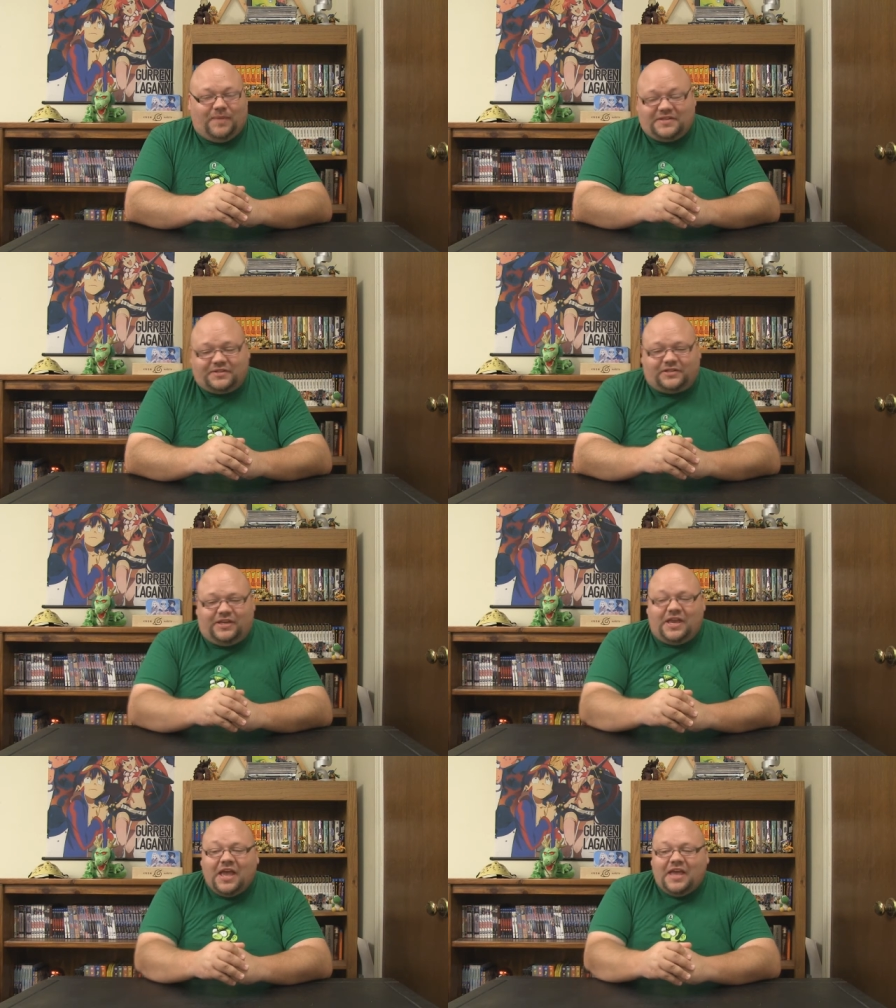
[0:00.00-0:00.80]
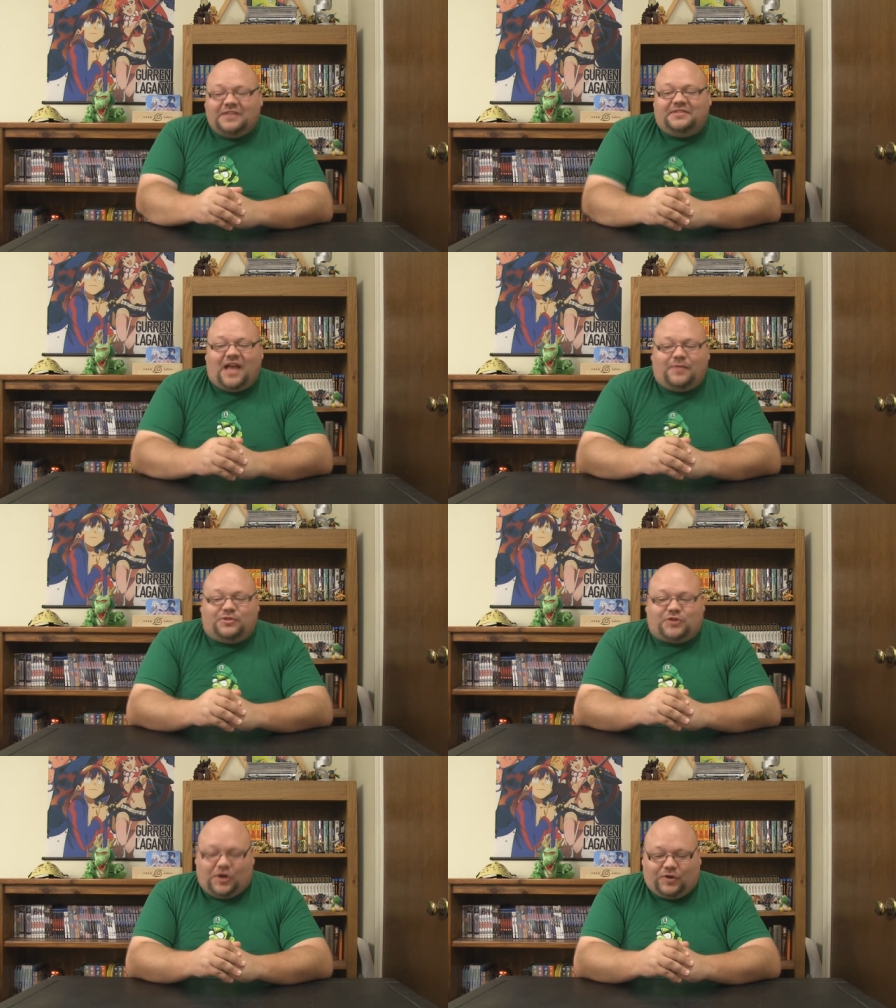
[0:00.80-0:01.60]
Basically, his dad
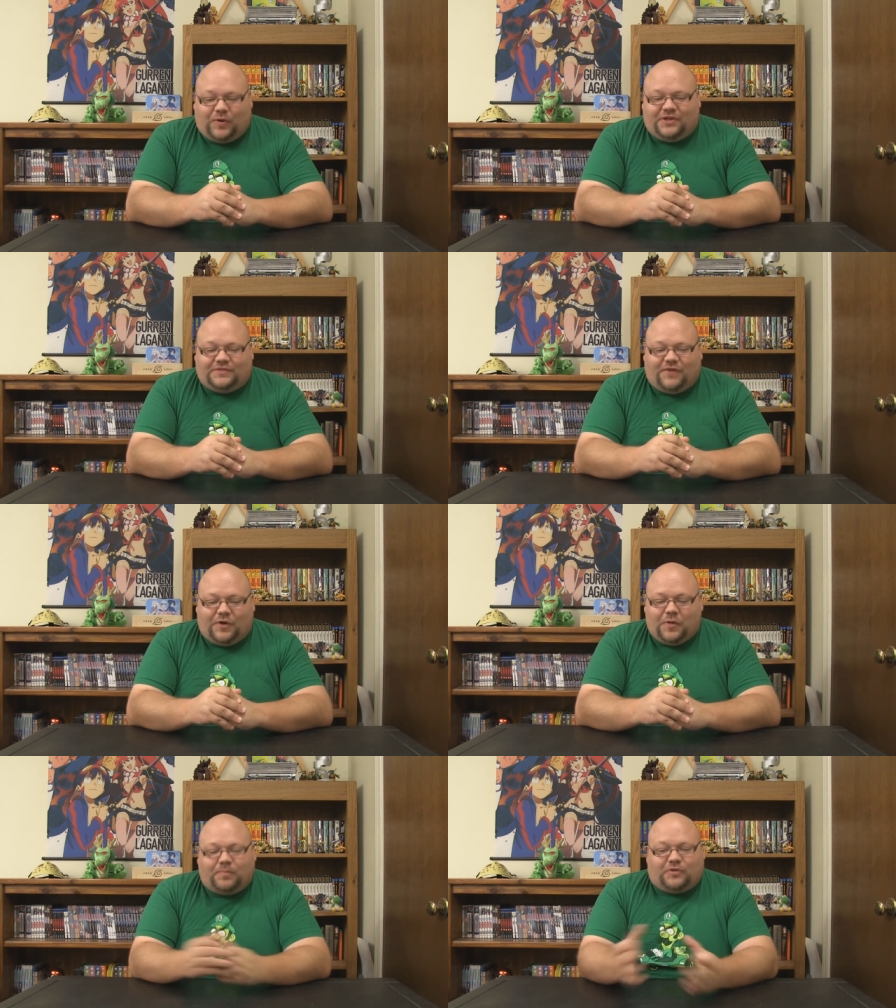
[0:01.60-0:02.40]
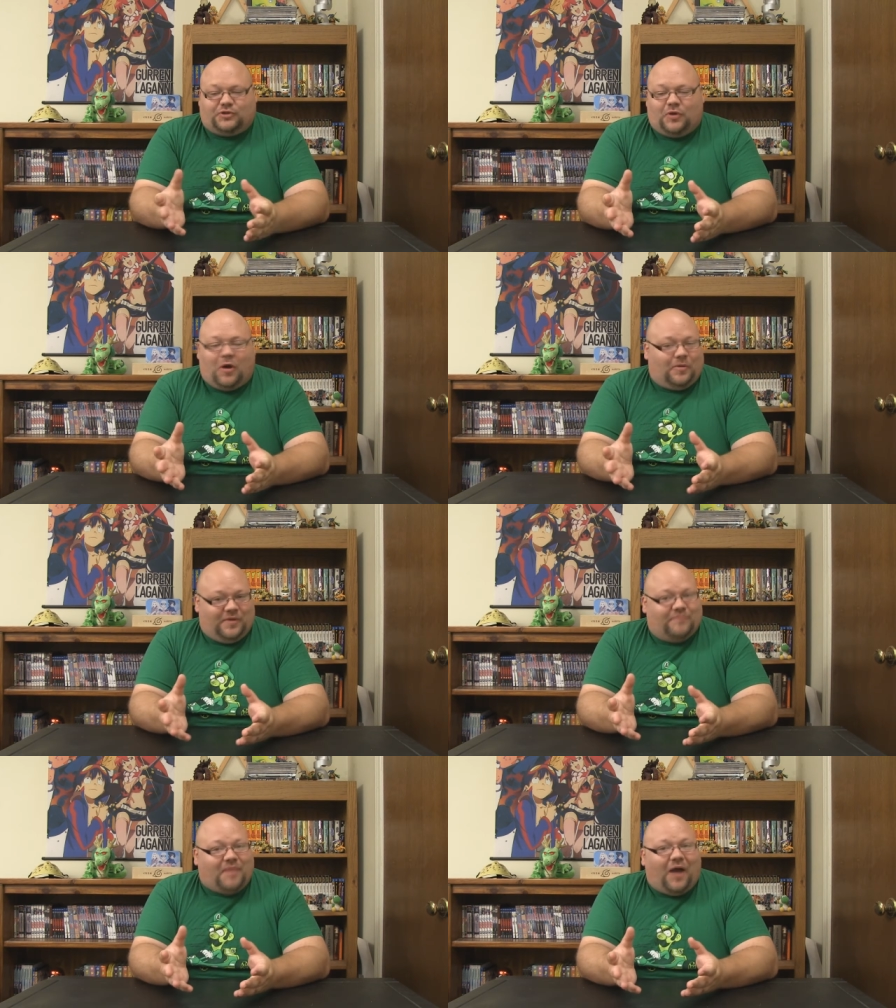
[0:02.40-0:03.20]
was trying to create his very own personal
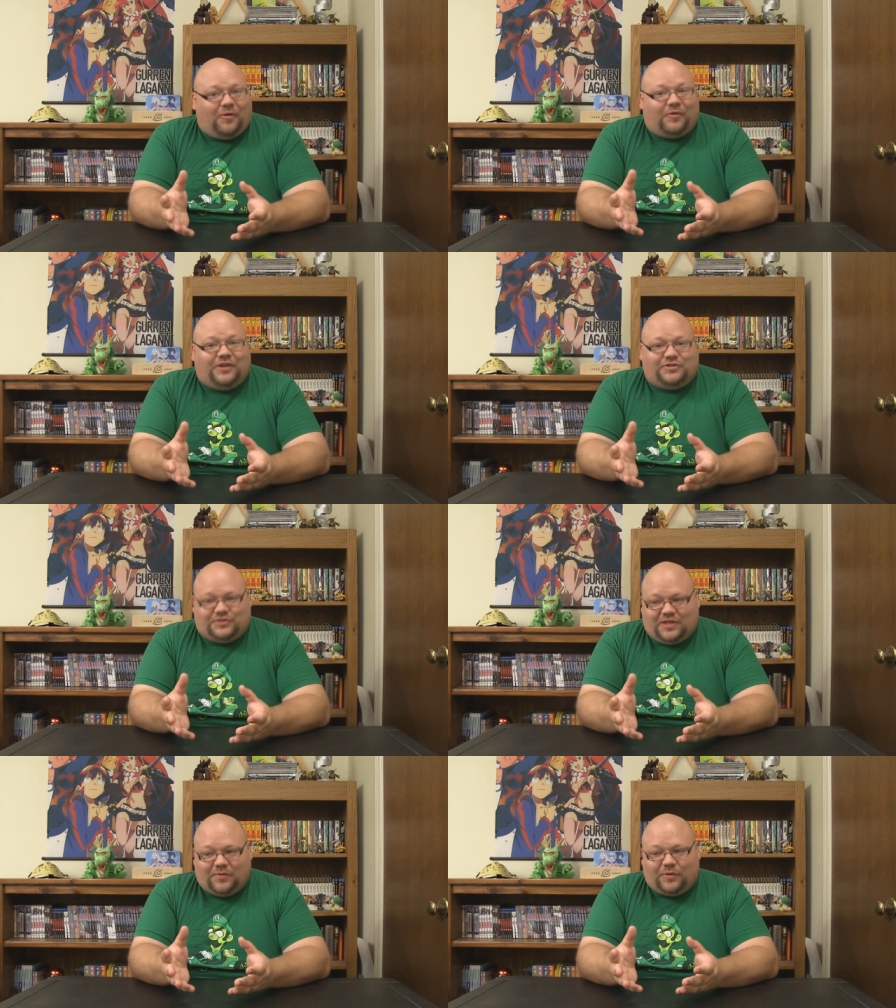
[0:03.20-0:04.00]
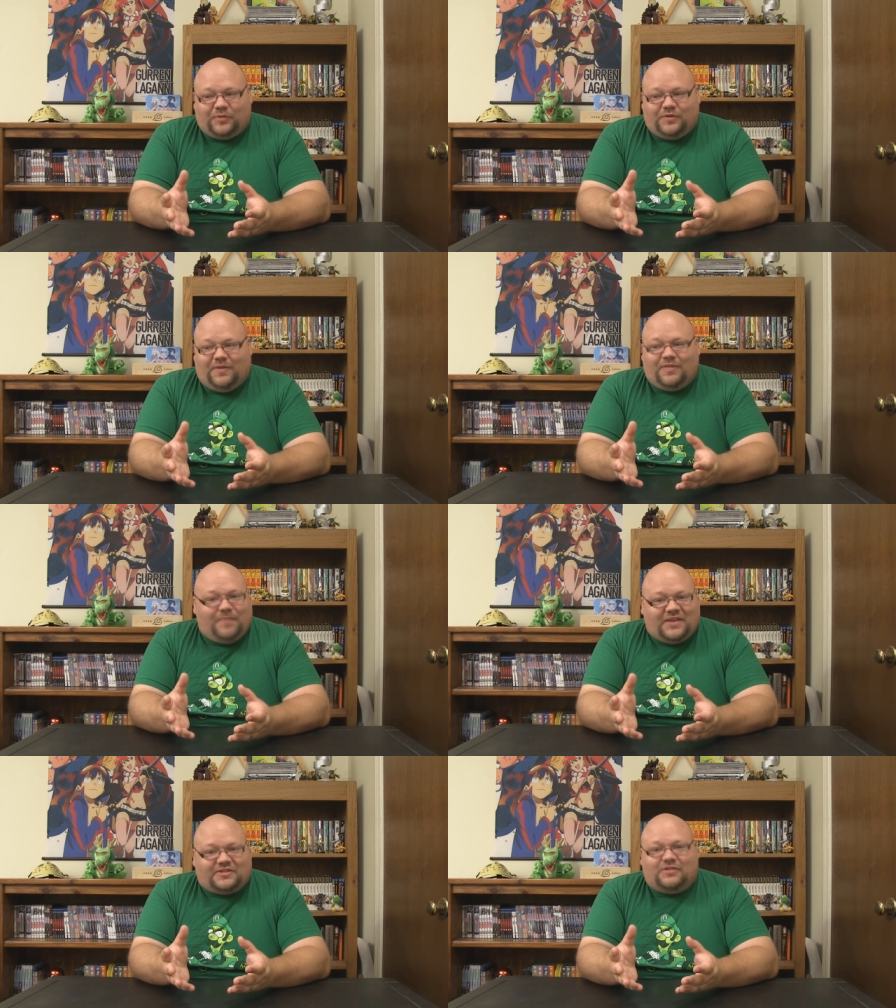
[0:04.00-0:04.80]
army of Power Rangers. They were going to be the
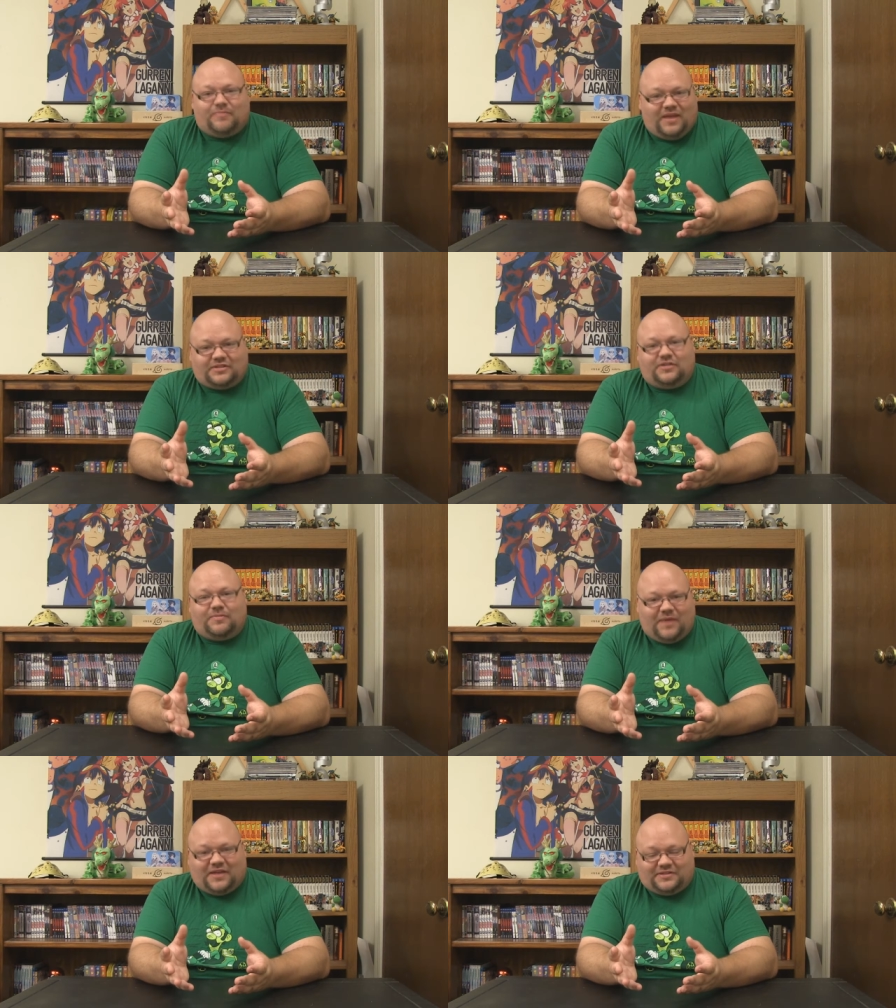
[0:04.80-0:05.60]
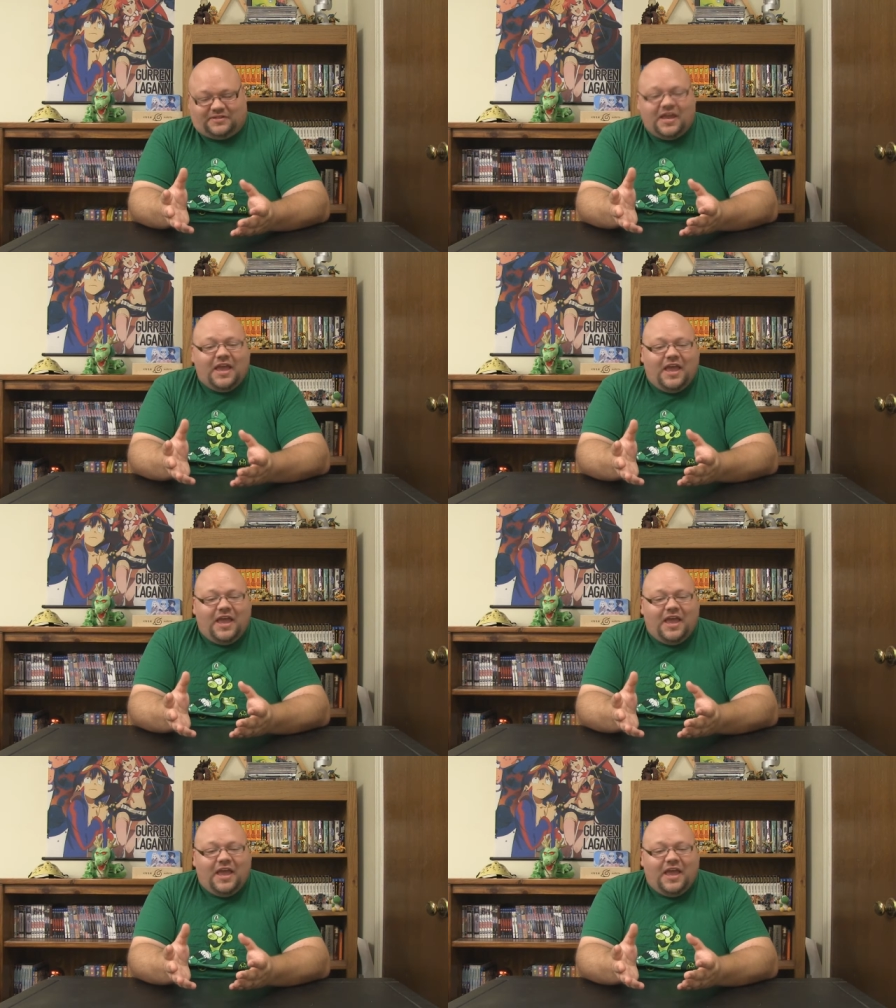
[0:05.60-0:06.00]
best of the best of the best.